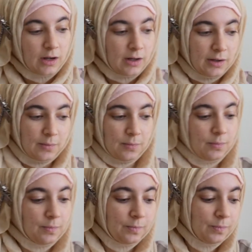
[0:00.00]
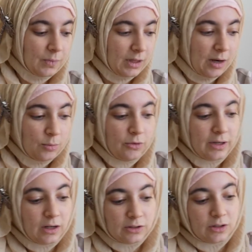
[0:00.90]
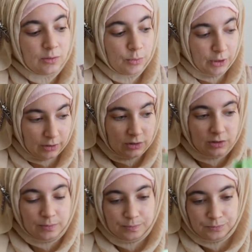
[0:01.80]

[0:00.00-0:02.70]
Now moving on to the books.